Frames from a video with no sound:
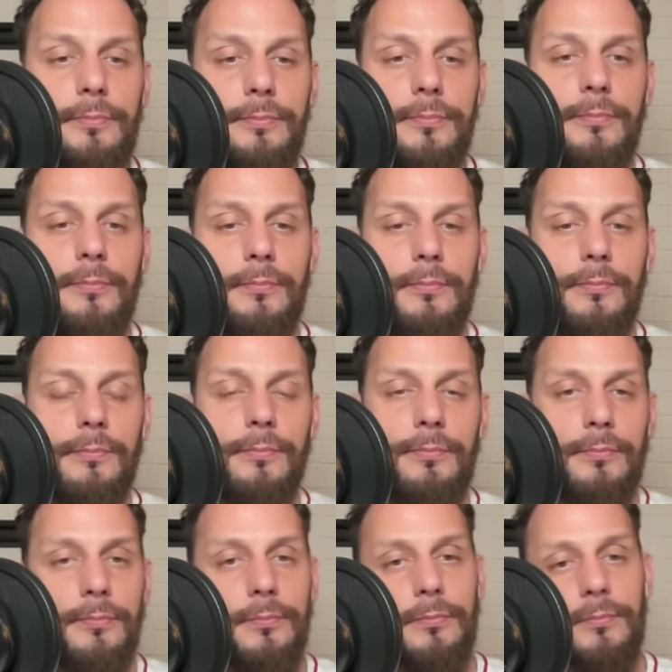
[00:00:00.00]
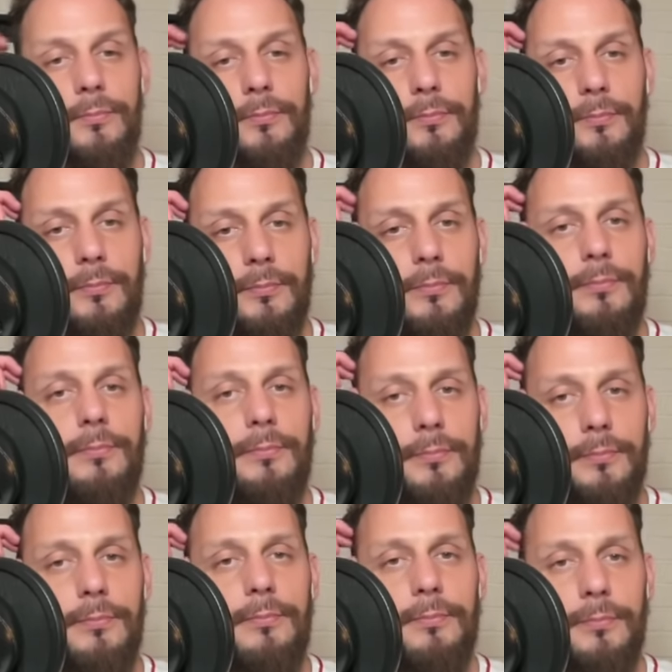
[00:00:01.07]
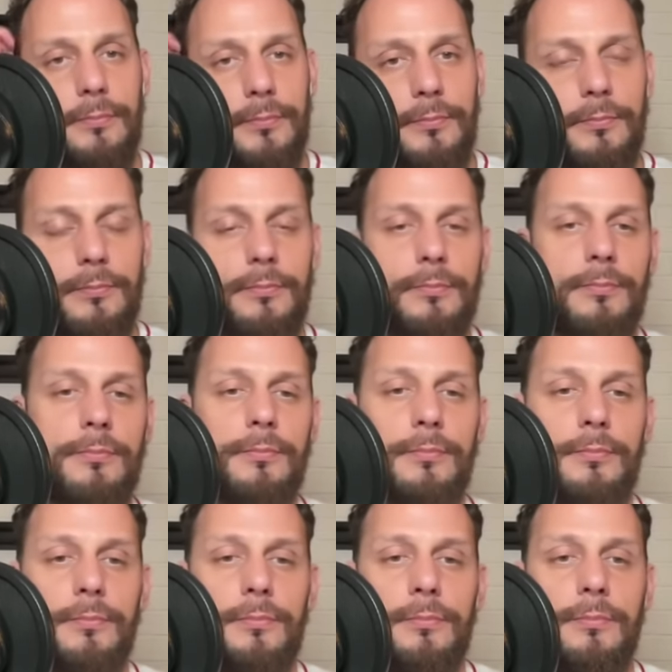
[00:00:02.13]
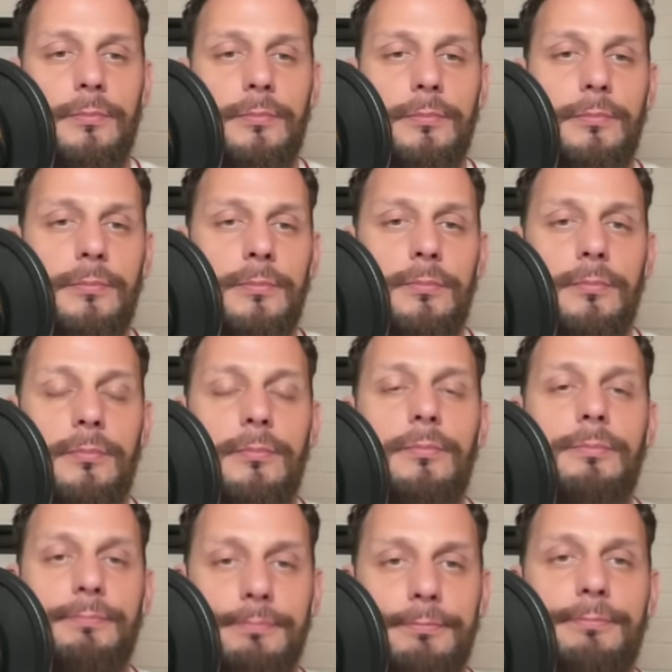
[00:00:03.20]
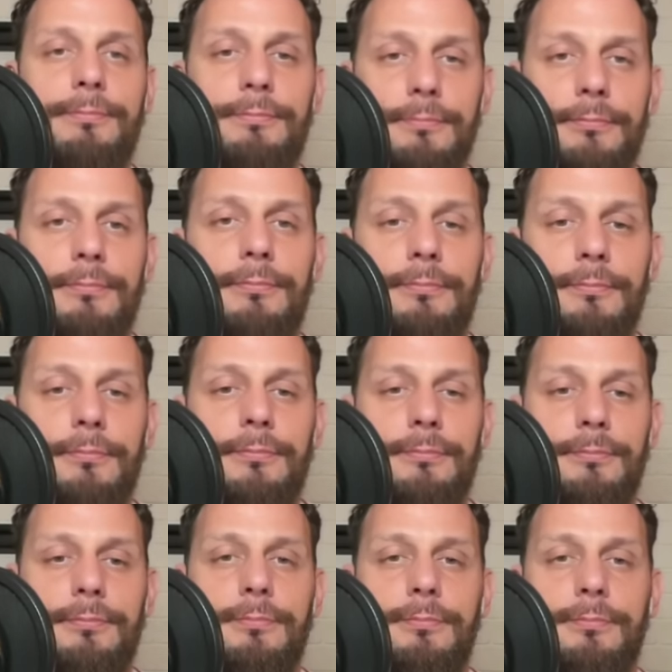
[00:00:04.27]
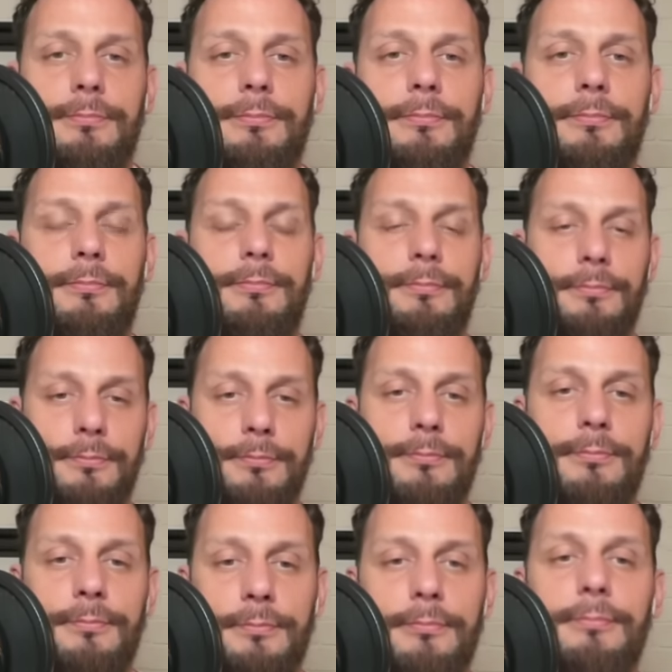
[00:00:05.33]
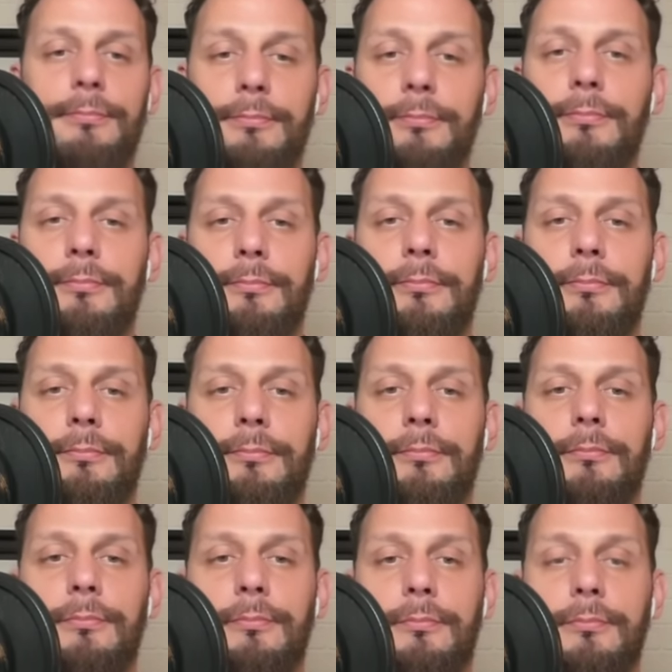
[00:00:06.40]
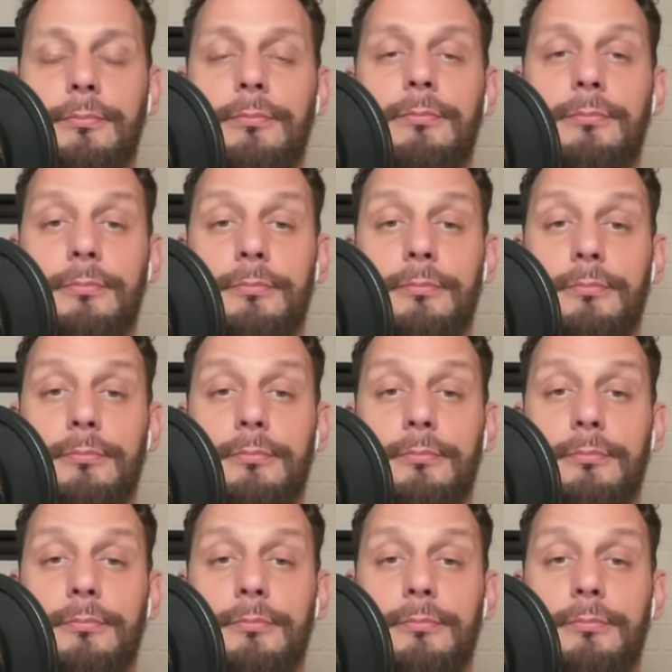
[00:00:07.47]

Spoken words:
The person shown says nothing.